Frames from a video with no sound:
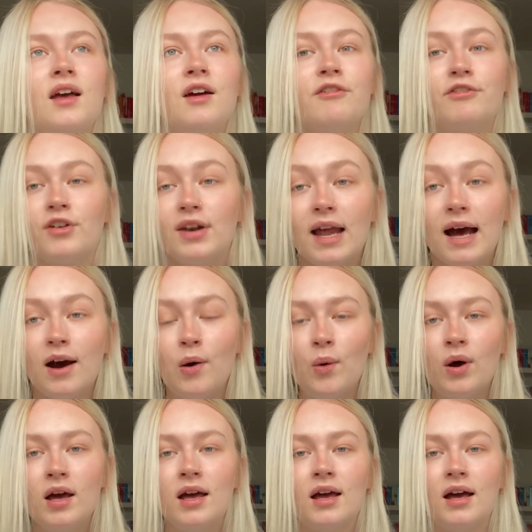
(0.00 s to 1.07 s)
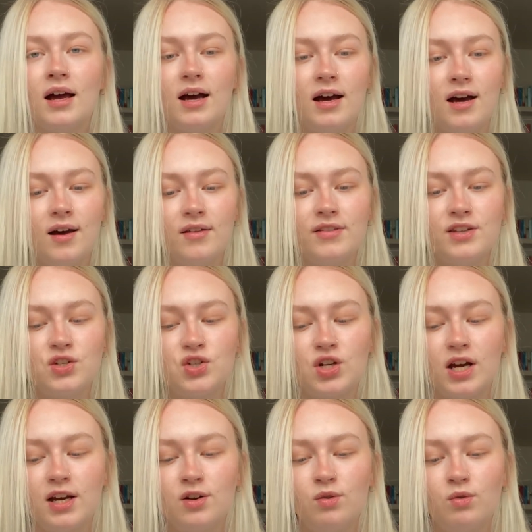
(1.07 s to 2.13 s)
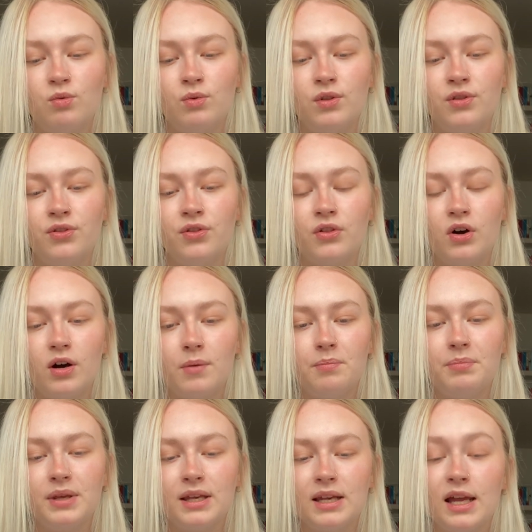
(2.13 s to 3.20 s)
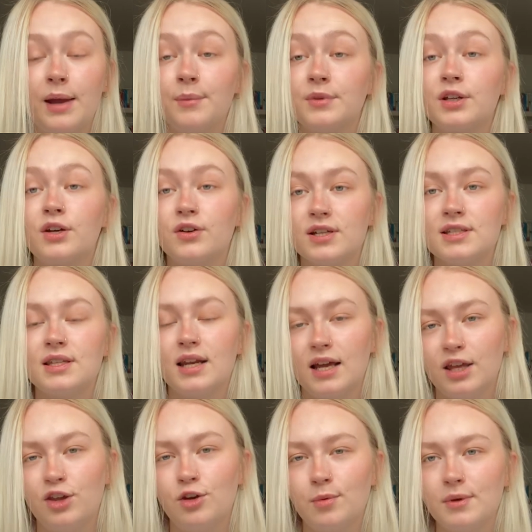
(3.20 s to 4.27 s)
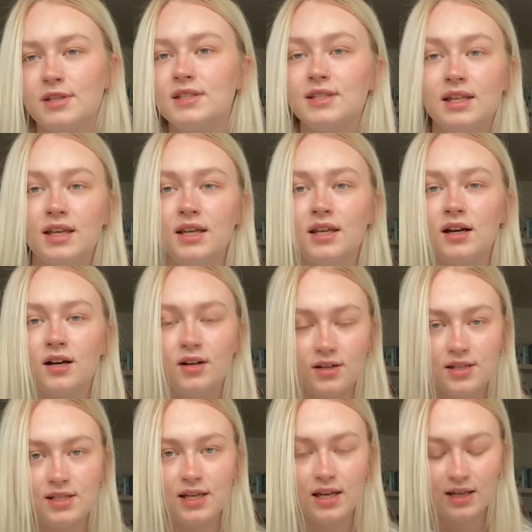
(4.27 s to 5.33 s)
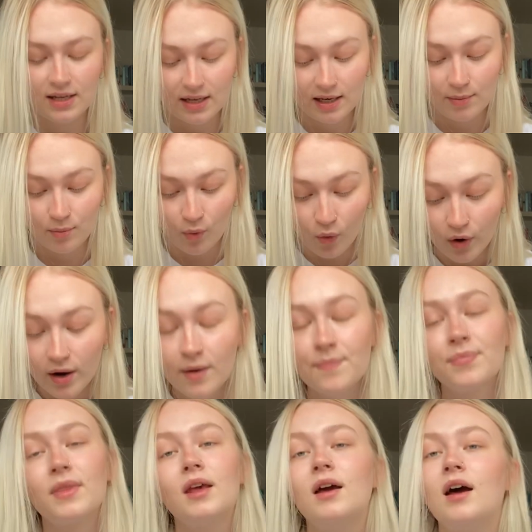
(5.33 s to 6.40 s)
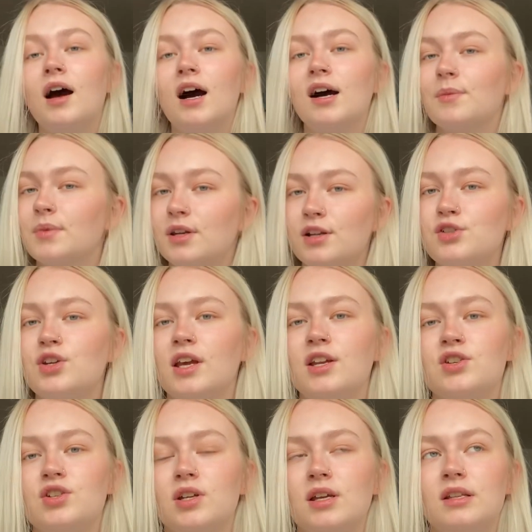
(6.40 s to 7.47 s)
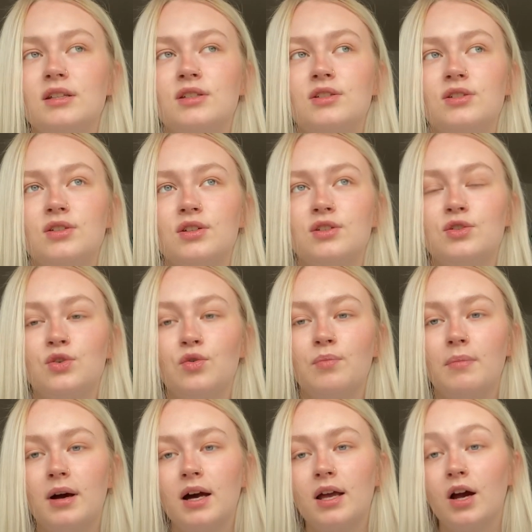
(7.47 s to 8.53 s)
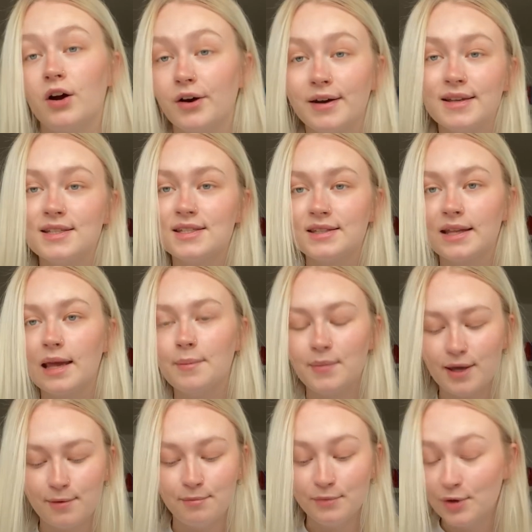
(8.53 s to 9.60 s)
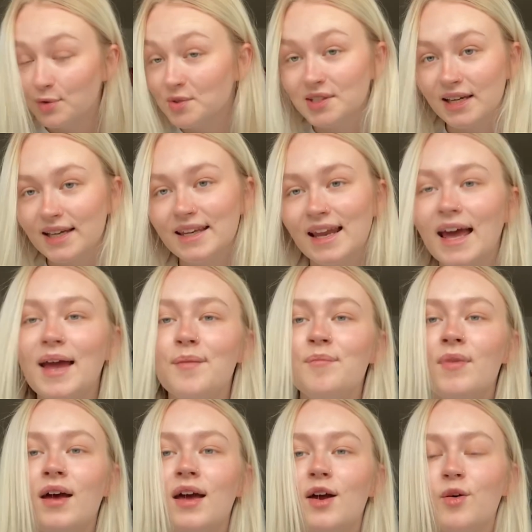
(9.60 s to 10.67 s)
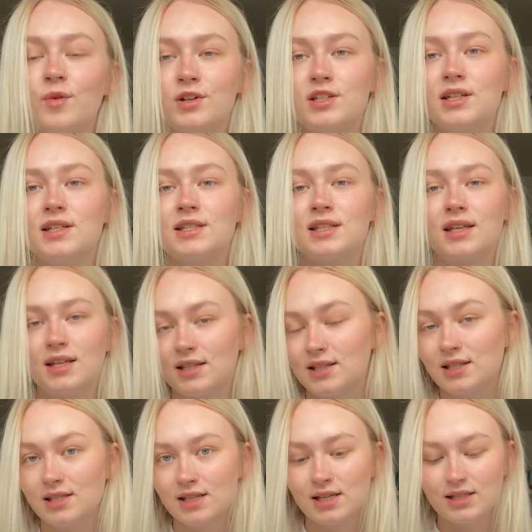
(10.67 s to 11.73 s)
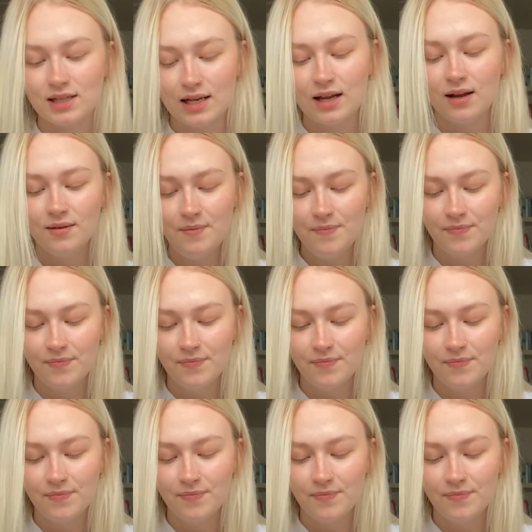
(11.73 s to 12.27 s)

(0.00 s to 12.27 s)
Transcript: for now, this channel will not be named Kristen at Uwc Rcn anymore. I'm gonna change it to my artist name, my music name, which is Kristen Cecilia.